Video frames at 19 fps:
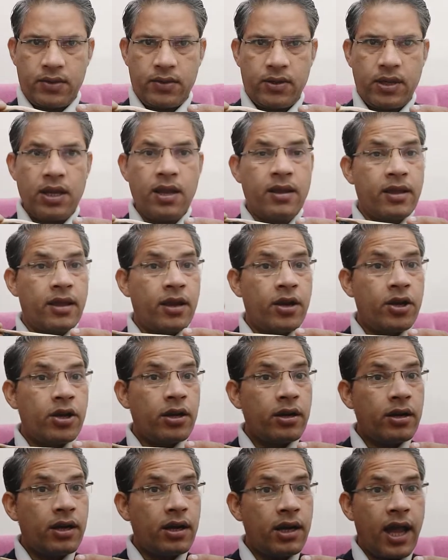Okay,
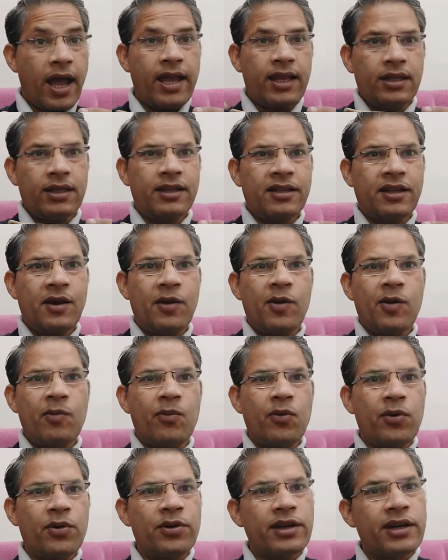like the other long bone,